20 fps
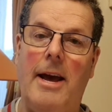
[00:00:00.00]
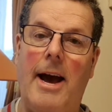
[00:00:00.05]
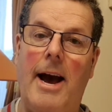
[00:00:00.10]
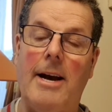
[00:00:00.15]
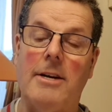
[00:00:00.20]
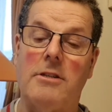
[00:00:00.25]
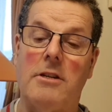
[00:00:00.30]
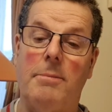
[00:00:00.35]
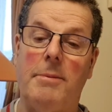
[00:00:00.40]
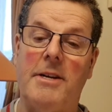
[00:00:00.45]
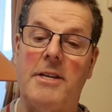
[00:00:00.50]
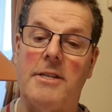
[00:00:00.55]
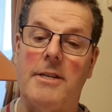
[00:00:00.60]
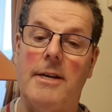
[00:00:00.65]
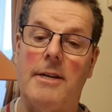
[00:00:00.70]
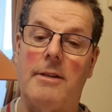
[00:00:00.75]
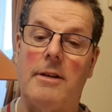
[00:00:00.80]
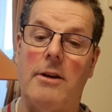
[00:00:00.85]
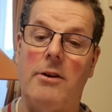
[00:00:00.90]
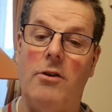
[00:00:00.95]
has to be
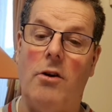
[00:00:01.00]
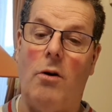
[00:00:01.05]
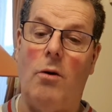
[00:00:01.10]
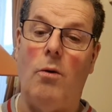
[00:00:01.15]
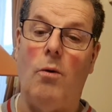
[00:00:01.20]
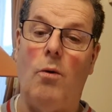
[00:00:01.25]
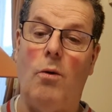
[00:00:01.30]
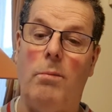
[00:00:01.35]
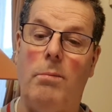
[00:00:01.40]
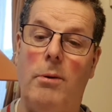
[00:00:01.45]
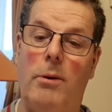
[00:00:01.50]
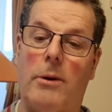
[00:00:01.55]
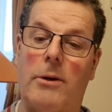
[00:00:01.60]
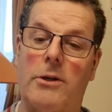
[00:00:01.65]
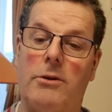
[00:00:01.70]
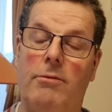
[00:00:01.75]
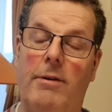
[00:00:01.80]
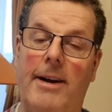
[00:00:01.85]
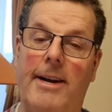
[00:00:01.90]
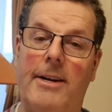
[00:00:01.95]
said that not all
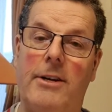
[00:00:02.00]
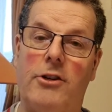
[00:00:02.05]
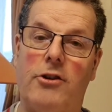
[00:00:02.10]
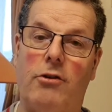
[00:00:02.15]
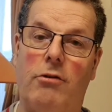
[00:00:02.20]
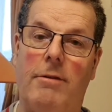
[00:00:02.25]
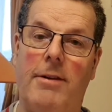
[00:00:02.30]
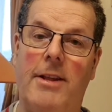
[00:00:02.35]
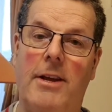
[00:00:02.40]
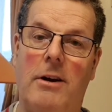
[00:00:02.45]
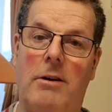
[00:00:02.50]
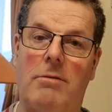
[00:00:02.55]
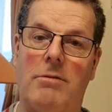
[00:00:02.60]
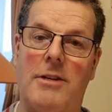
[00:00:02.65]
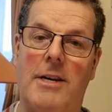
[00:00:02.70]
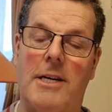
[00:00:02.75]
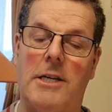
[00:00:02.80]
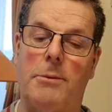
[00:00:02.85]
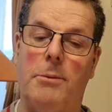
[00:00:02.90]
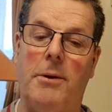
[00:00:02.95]
books written during the Old
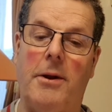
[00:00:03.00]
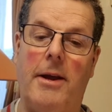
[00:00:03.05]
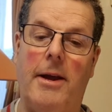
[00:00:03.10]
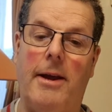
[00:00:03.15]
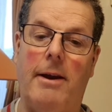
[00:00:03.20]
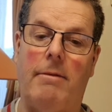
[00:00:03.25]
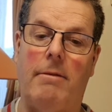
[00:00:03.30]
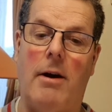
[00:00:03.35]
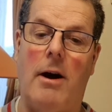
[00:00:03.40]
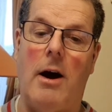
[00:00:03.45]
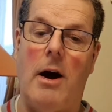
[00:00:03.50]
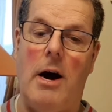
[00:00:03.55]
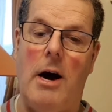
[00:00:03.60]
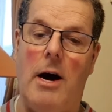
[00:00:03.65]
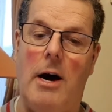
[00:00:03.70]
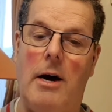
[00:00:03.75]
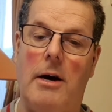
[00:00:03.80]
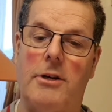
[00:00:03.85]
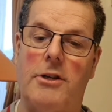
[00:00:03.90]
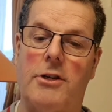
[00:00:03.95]
Testament era
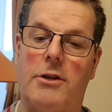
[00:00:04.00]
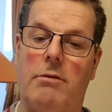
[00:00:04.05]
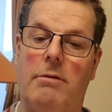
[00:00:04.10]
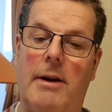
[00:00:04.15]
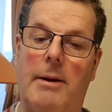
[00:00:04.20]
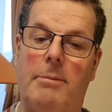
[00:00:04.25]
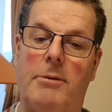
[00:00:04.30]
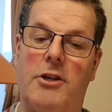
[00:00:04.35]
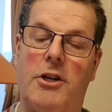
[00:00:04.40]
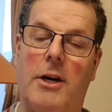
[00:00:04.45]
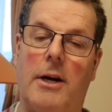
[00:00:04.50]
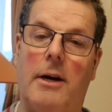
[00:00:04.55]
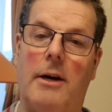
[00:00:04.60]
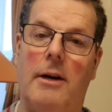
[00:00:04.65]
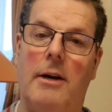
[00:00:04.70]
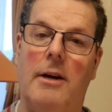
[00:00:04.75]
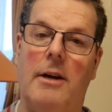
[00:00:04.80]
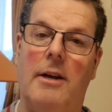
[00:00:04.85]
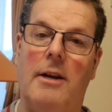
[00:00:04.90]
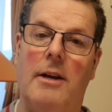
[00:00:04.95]
are scripture.
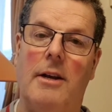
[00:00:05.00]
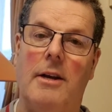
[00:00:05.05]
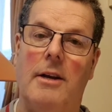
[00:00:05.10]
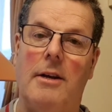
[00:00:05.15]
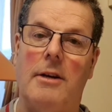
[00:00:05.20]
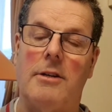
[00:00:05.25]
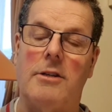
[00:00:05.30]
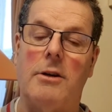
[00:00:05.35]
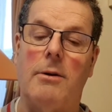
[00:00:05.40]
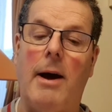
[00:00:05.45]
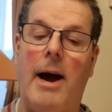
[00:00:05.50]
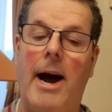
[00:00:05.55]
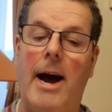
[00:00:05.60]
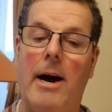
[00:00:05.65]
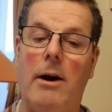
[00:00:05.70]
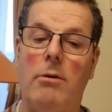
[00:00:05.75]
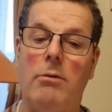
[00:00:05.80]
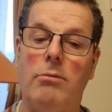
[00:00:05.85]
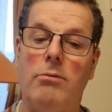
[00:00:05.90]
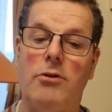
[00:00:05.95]
So
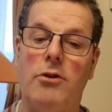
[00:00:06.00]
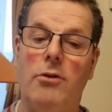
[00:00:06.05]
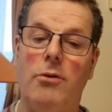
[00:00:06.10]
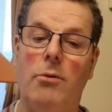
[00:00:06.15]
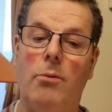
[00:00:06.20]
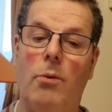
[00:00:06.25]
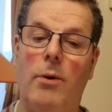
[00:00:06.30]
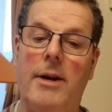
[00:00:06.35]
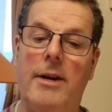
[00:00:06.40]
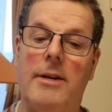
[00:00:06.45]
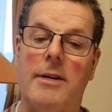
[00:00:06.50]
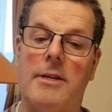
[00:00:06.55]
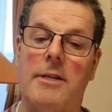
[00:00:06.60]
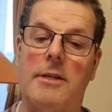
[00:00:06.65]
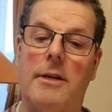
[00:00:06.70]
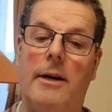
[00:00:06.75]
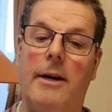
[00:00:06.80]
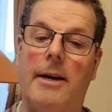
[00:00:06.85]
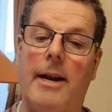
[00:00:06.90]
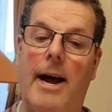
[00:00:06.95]
how do we
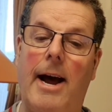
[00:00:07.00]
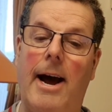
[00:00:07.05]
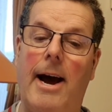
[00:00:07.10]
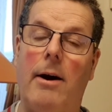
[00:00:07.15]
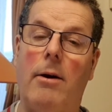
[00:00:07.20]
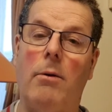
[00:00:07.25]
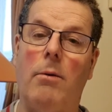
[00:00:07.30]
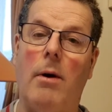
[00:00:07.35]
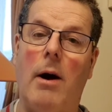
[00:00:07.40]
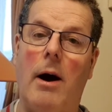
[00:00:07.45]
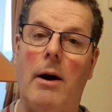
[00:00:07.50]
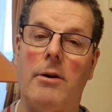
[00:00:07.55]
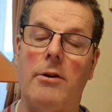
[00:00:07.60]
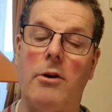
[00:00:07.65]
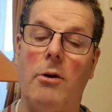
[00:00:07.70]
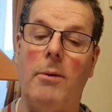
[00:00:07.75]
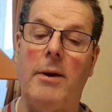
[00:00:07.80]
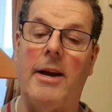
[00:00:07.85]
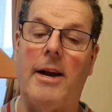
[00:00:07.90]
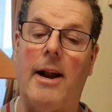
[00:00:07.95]
decide? How
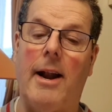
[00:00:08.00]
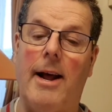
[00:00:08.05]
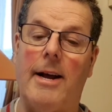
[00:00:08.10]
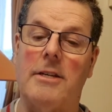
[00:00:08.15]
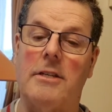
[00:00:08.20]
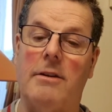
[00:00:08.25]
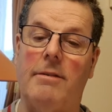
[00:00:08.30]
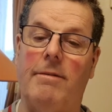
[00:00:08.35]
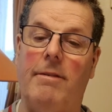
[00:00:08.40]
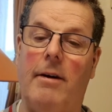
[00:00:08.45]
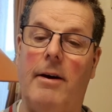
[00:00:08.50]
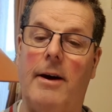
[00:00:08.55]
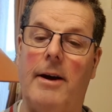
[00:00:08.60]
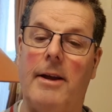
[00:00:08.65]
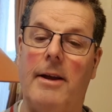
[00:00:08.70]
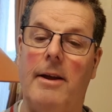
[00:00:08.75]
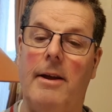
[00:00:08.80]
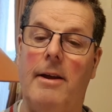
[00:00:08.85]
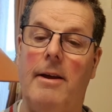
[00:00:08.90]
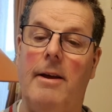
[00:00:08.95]
do we
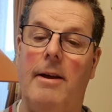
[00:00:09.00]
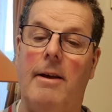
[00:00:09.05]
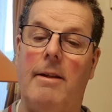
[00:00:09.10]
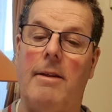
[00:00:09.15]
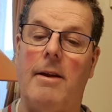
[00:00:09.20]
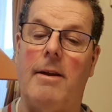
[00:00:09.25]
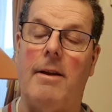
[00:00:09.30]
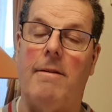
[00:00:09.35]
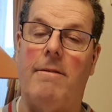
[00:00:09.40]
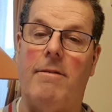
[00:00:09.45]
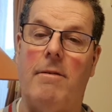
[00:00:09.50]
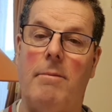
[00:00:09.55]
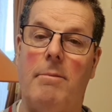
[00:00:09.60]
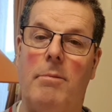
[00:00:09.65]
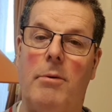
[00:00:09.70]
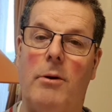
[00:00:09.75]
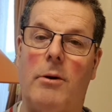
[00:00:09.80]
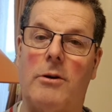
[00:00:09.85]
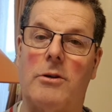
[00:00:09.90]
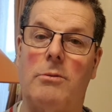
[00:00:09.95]
classify the
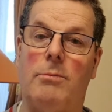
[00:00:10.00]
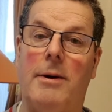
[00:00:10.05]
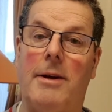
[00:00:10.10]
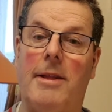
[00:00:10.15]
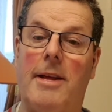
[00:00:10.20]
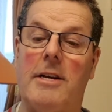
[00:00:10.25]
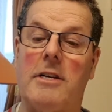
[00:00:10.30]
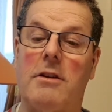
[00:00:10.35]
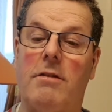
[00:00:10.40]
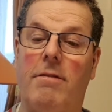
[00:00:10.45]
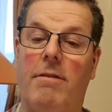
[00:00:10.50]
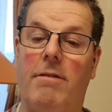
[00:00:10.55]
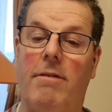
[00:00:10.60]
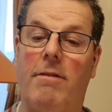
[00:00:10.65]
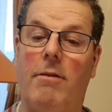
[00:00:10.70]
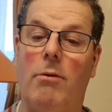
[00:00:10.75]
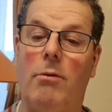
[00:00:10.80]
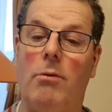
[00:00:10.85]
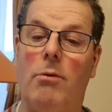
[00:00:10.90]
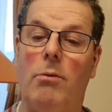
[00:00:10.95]
different books? Well, there's
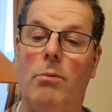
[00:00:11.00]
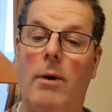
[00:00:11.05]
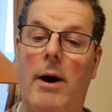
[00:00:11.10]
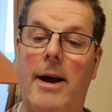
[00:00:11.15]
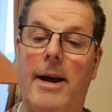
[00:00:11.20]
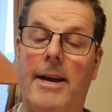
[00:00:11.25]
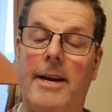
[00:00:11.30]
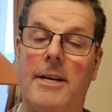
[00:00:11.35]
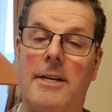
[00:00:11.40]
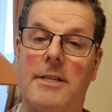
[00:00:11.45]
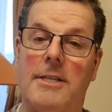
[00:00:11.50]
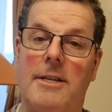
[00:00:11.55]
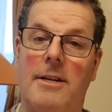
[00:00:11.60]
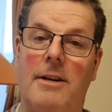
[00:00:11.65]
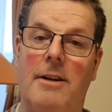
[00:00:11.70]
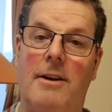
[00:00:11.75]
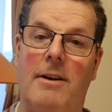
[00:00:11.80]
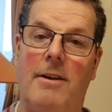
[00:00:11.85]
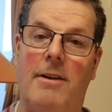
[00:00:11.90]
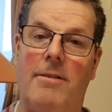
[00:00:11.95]
four ways
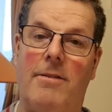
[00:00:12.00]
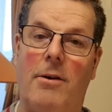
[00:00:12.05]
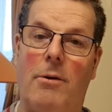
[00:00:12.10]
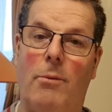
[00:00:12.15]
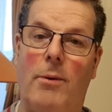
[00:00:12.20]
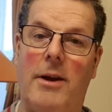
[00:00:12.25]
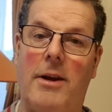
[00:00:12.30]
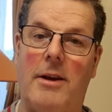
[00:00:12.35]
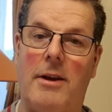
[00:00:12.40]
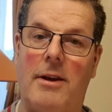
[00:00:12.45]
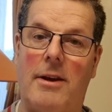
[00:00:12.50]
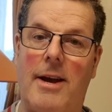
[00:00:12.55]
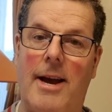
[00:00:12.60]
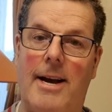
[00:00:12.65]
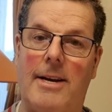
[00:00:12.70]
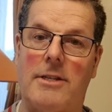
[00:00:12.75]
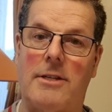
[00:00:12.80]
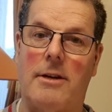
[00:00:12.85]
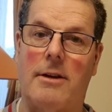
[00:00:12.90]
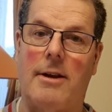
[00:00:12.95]
that we can
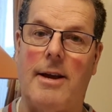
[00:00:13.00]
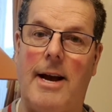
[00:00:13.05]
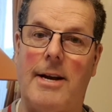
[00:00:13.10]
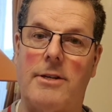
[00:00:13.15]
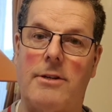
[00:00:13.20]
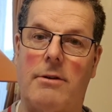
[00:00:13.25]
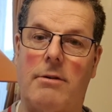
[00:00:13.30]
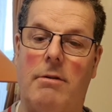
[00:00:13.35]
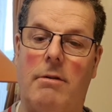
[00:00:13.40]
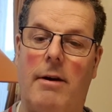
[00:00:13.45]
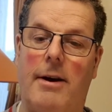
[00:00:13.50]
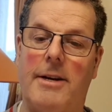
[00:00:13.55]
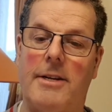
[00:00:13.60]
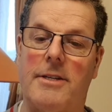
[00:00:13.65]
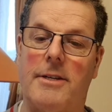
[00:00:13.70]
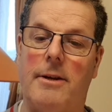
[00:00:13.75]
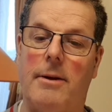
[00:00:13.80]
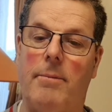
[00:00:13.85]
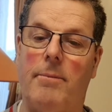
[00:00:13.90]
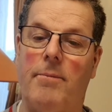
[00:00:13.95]

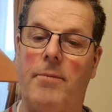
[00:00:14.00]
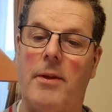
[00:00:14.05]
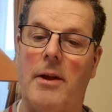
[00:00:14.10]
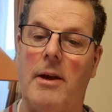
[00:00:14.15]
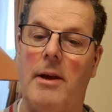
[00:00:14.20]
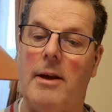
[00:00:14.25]
categorize them.